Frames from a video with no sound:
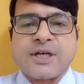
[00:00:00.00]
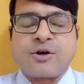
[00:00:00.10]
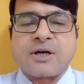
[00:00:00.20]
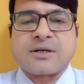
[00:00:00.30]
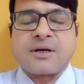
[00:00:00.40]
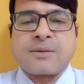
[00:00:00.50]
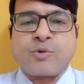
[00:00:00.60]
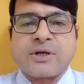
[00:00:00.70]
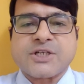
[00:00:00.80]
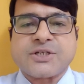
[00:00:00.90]
got
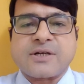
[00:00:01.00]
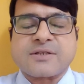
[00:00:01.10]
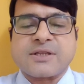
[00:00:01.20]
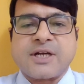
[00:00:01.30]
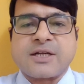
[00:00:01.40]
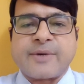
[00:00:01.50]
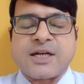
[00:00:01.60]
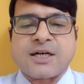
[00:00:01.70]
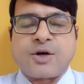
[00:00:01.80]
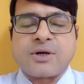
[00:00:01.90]
bonus shares in their demat
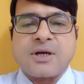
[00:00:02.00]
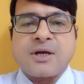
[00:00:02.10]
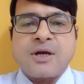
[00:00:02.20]
account.